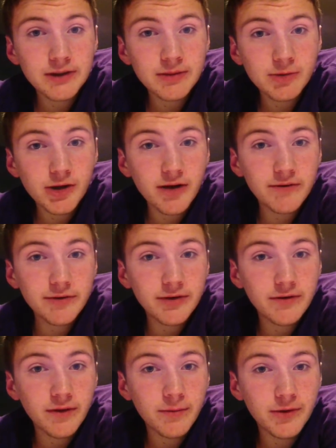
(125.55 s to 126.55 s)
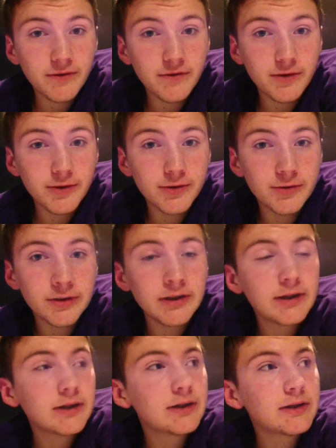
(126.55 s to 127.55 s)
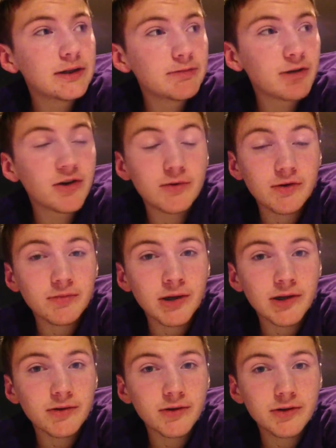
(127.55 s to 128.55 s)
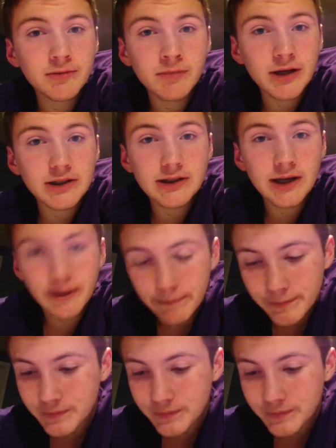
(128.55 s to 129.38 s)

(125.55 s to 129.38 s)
I'm recovering from the flu. My throat's messed up.